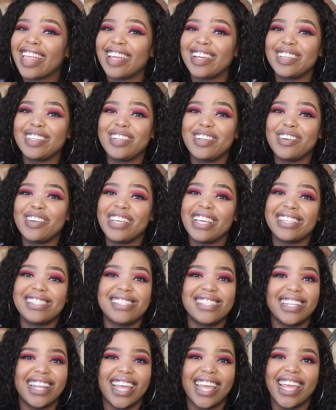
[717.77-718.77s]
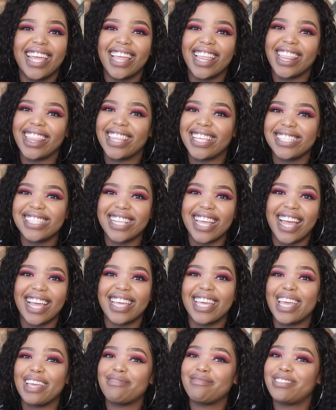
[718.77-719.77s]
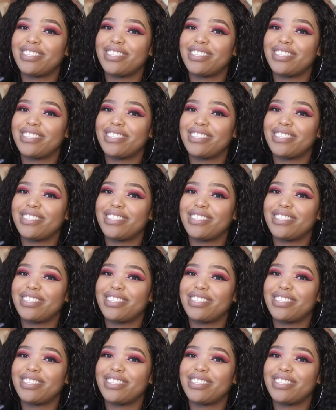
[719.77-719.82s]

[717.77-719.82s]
you know, yesterday this guy came,